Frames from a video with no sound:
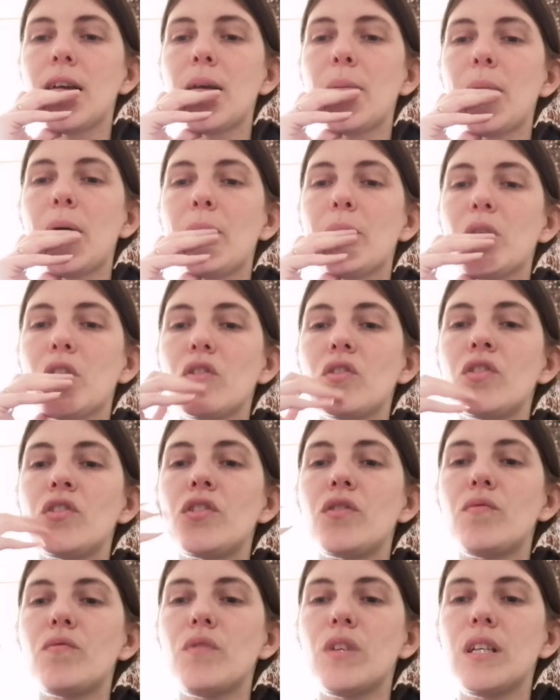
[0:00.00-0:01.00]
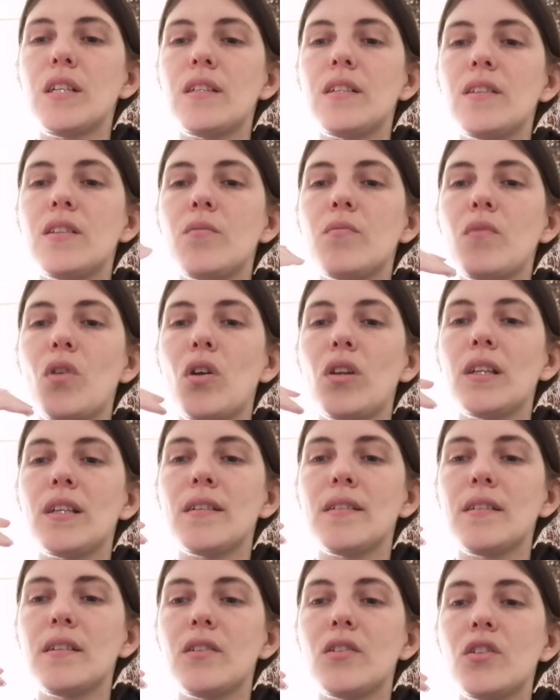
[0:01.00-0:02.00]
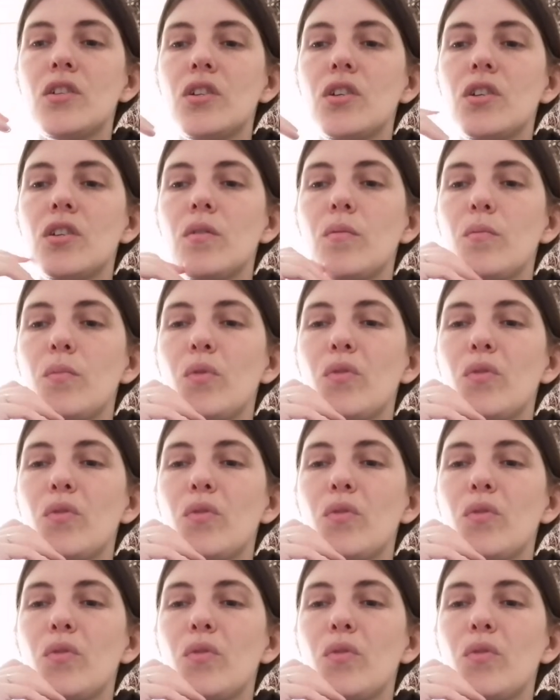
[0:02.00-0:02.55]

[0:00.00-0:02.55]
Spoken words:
I'm used to reading them, not listening to them,